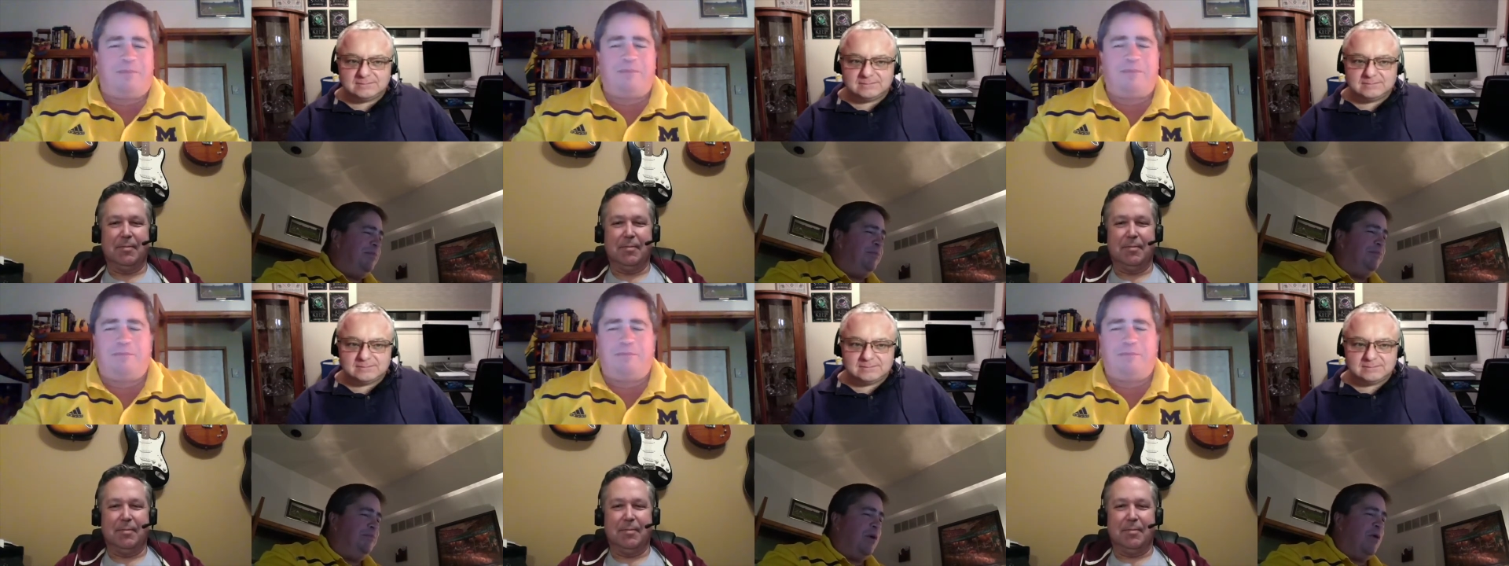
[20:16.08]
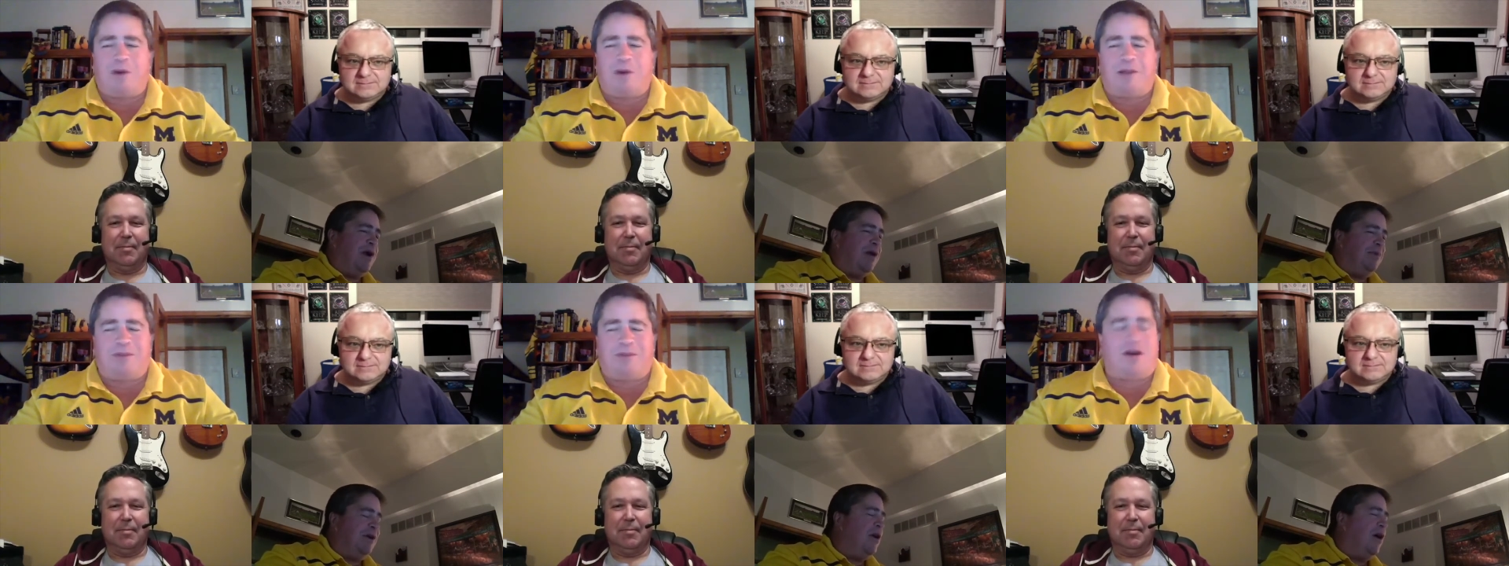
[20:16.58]
Speaker 1: Bogart
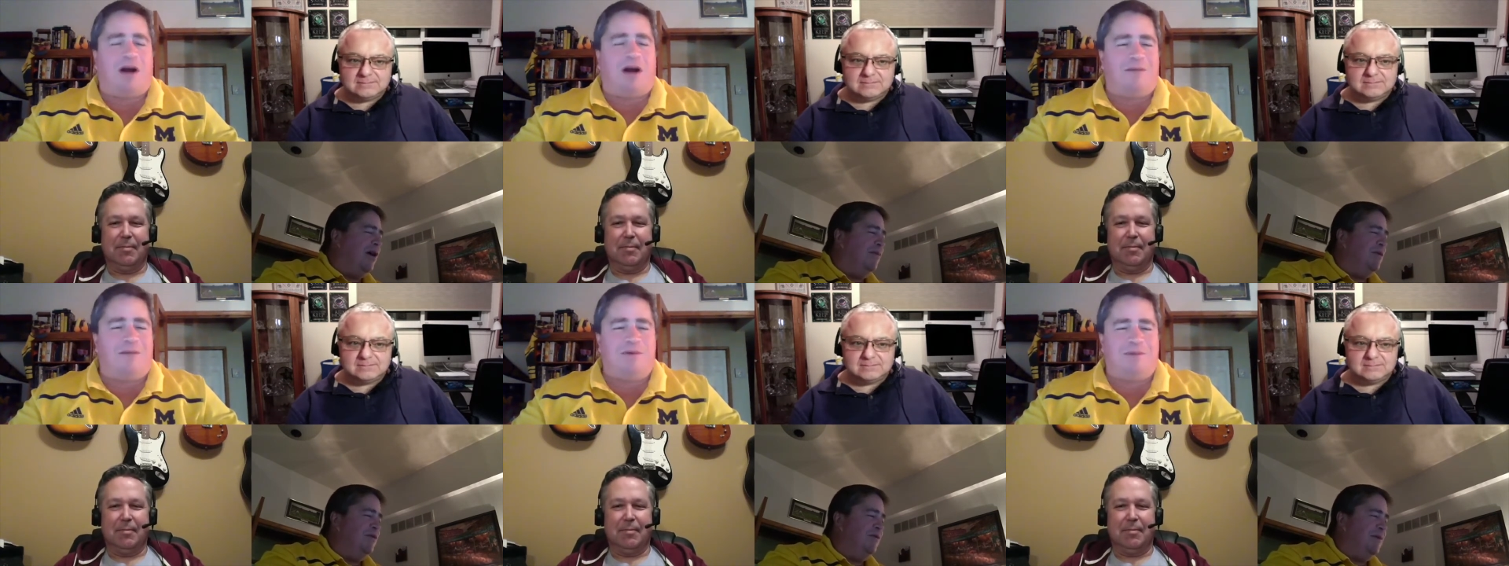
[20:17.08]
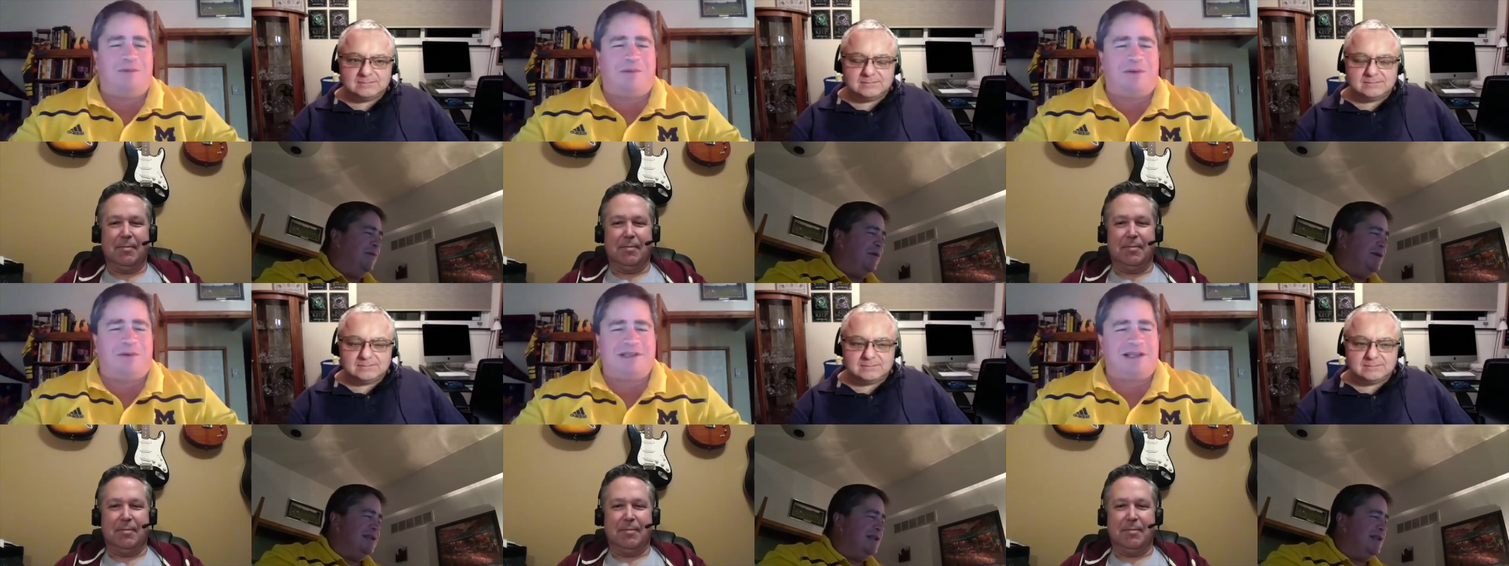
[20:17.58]
Bacall movie, but it
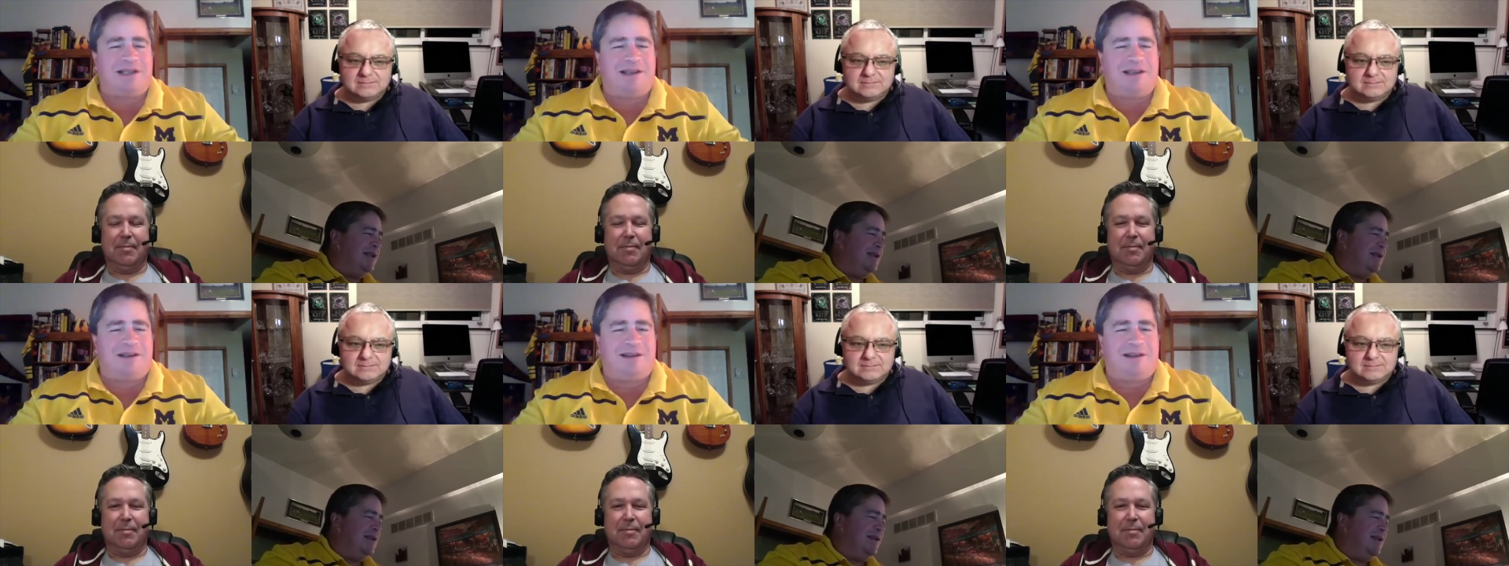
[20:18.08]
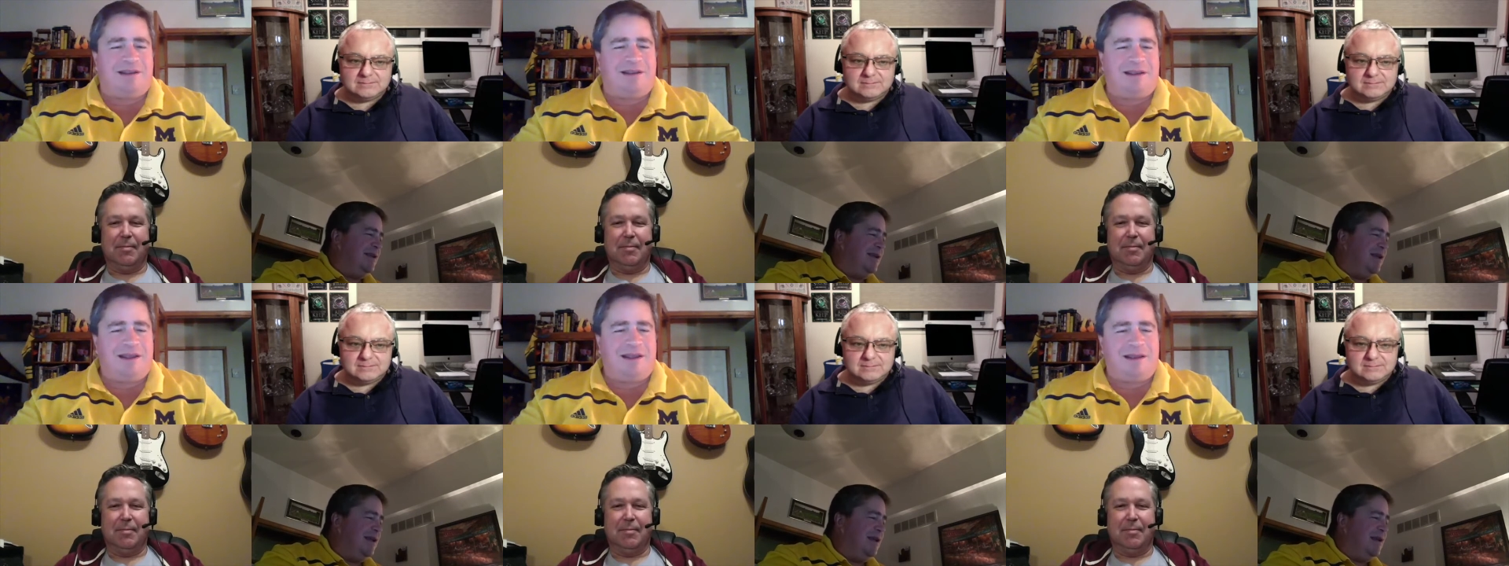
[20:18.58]
wasn't
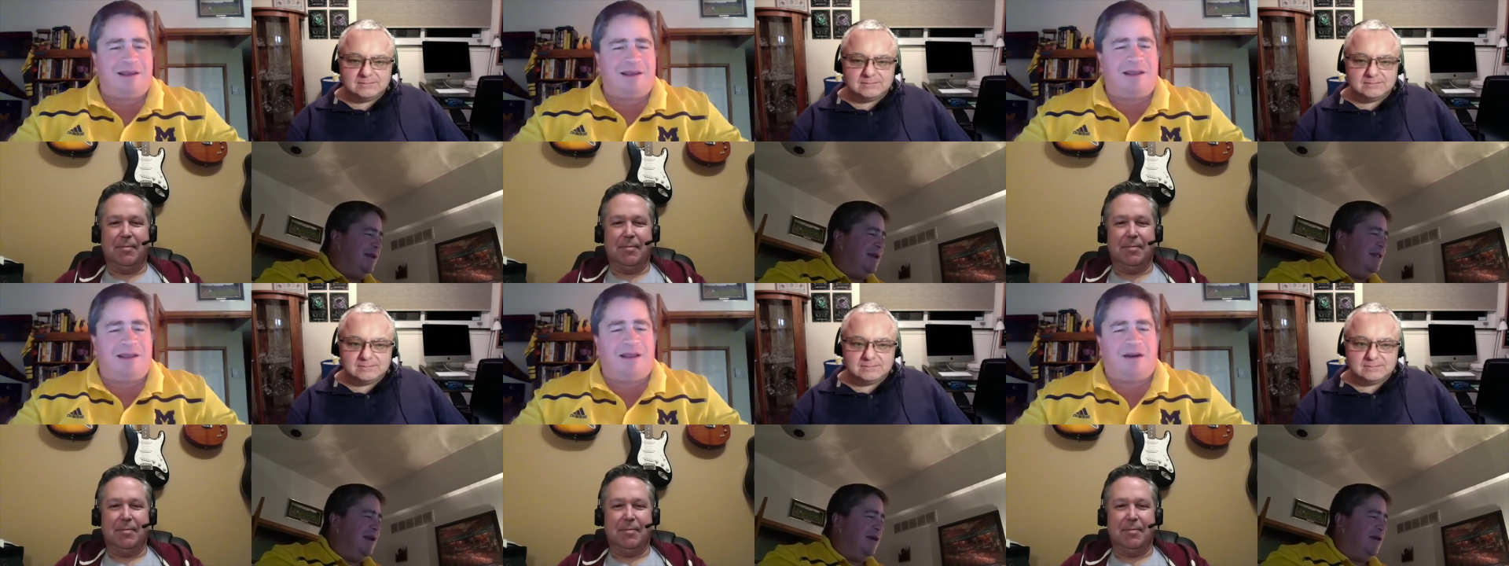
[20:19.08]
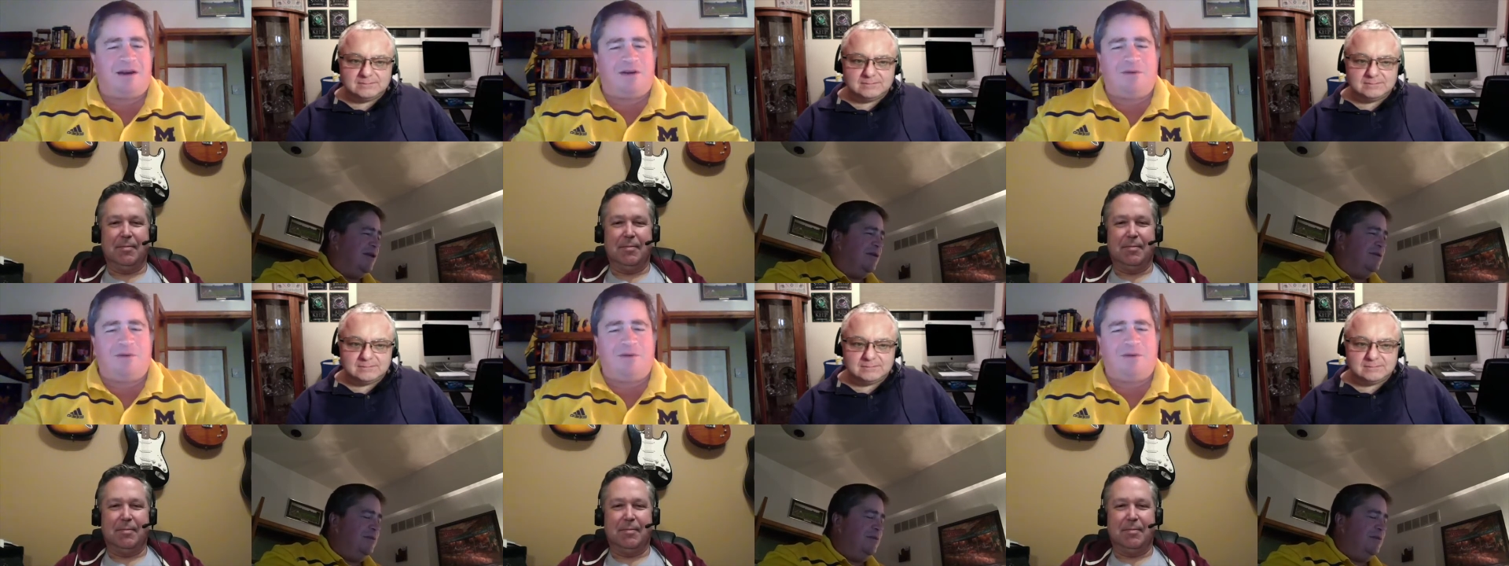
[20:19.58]
Key Largo.